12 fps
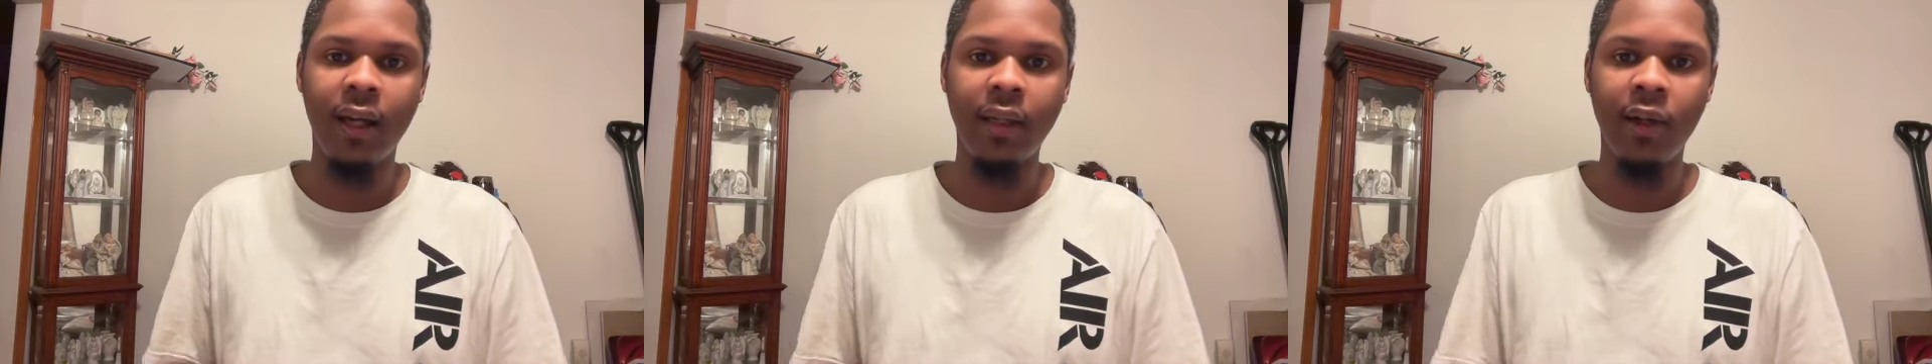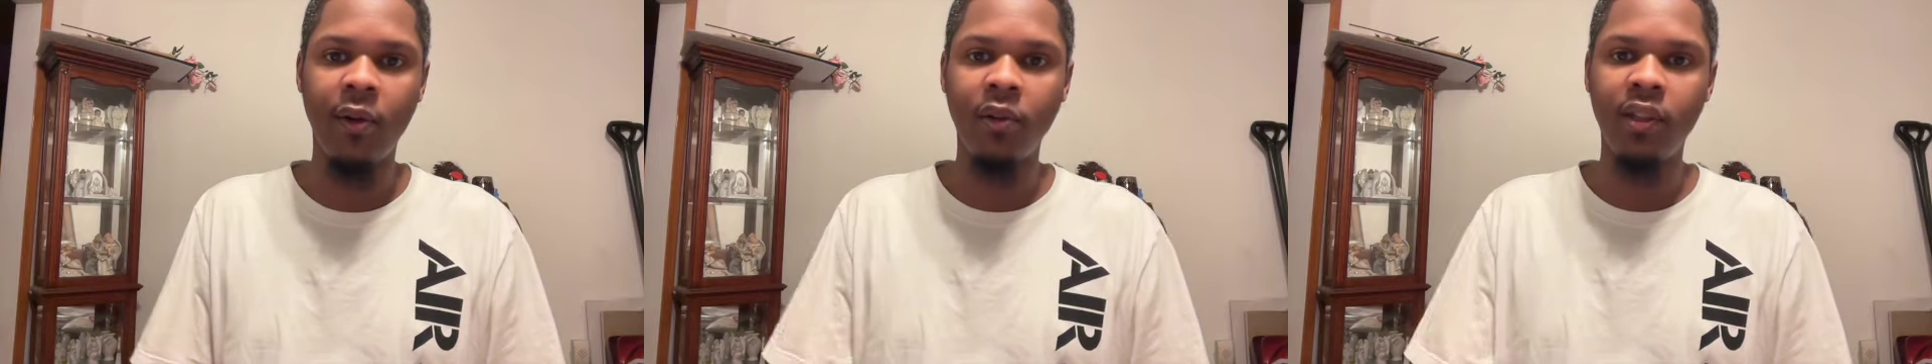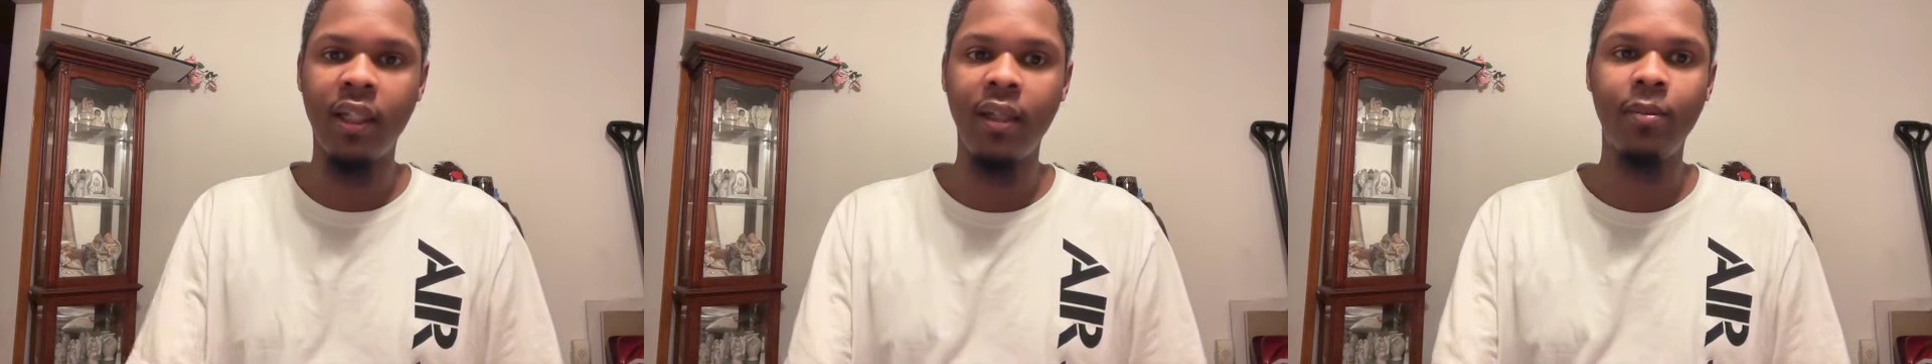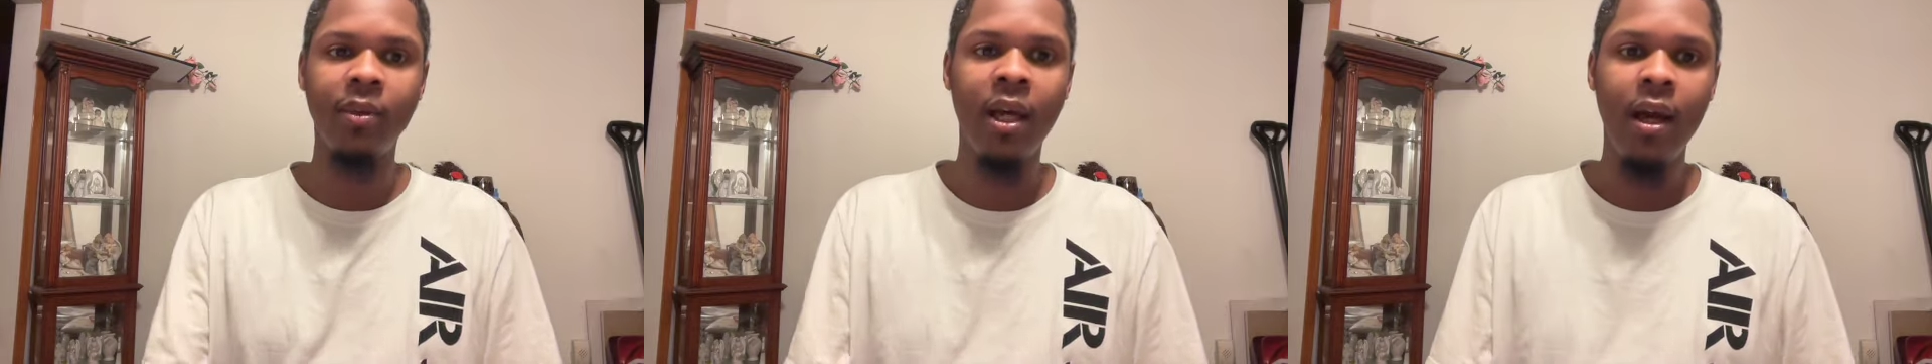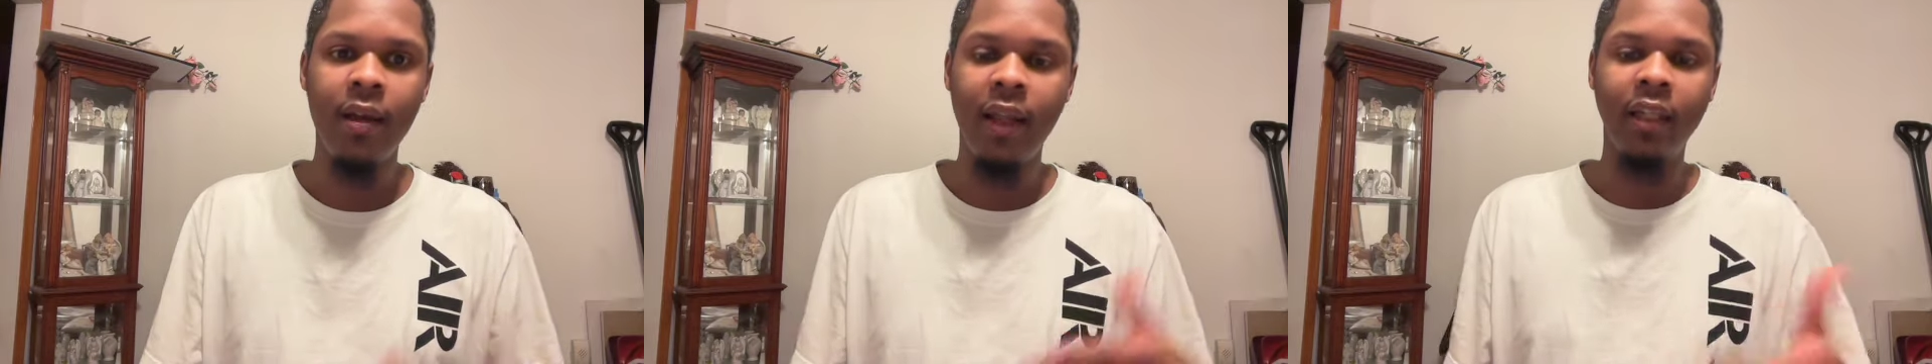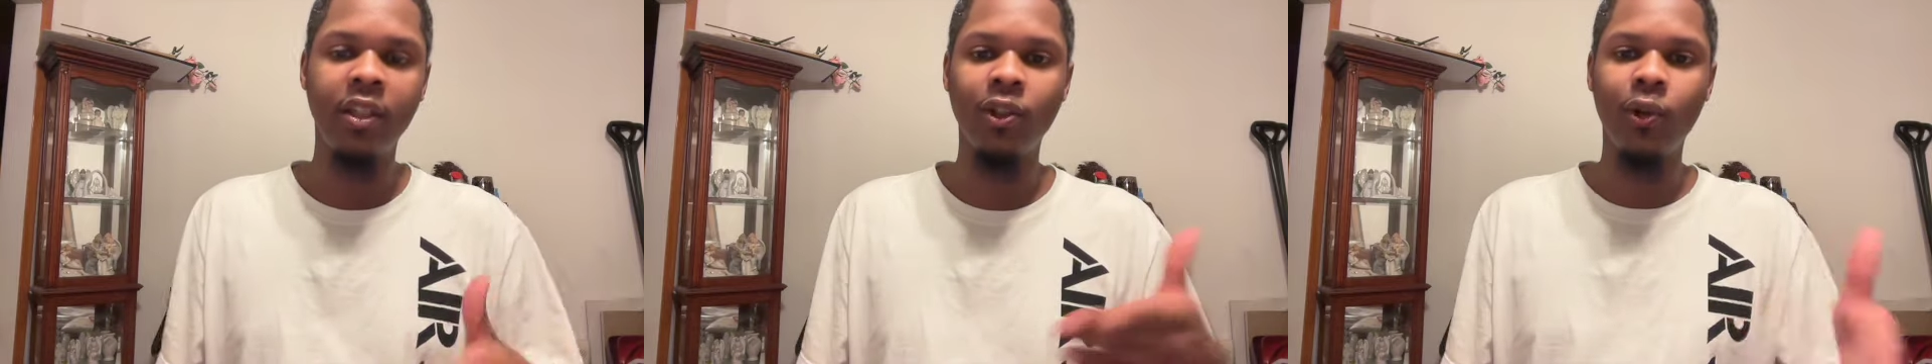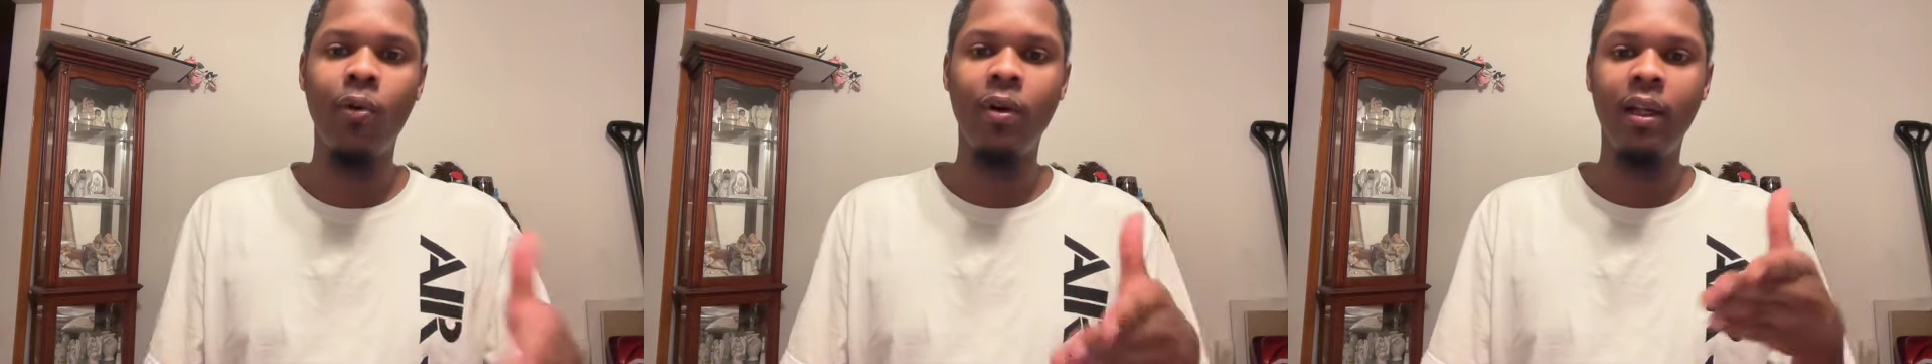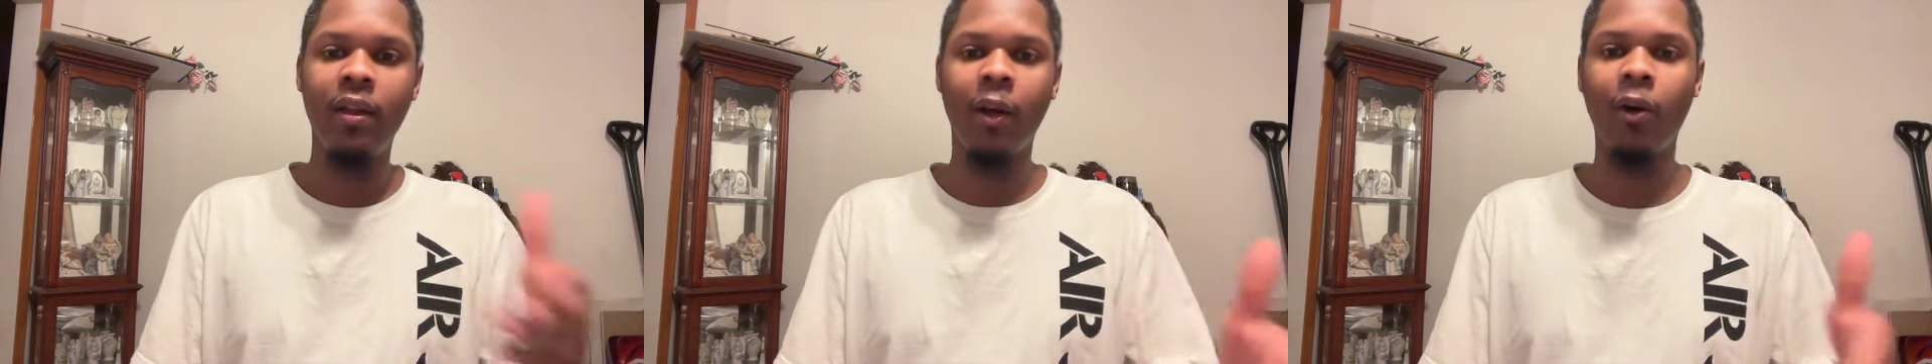Like the other teams, they just doing
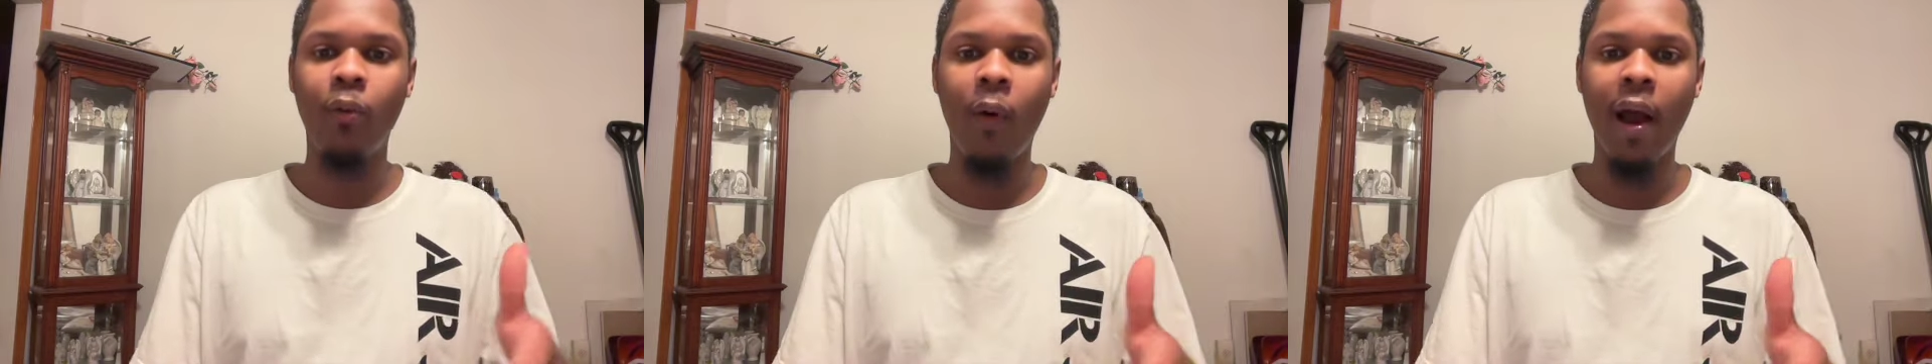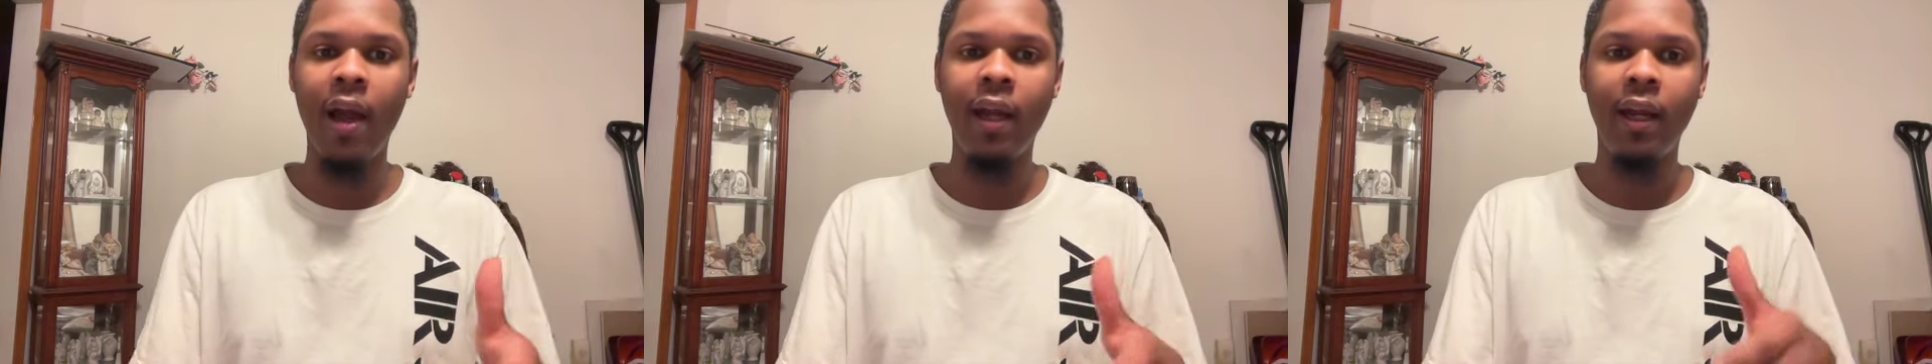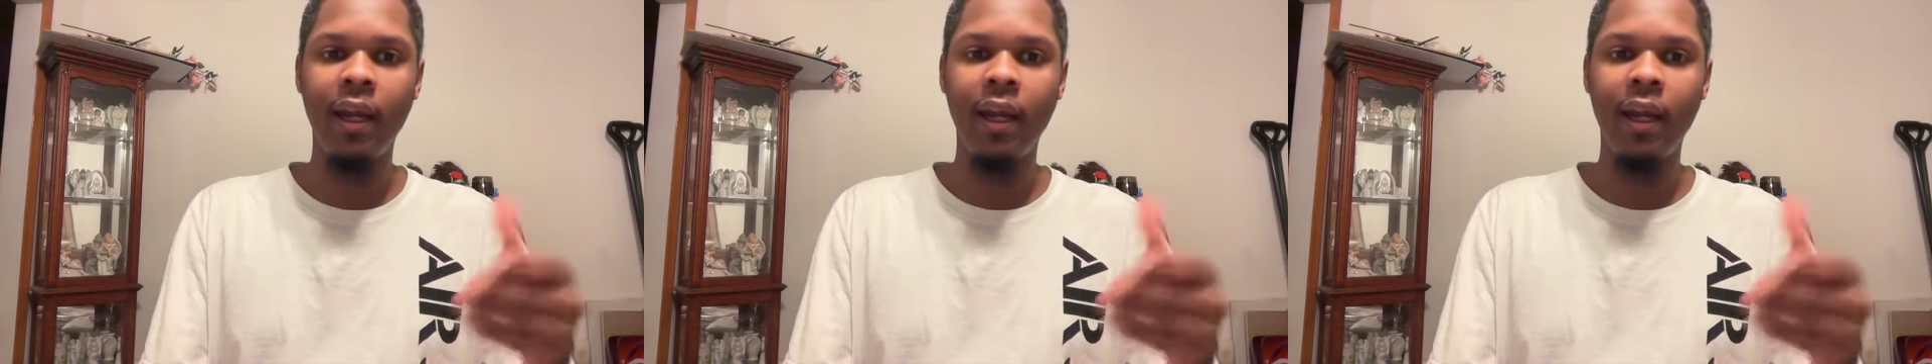it their way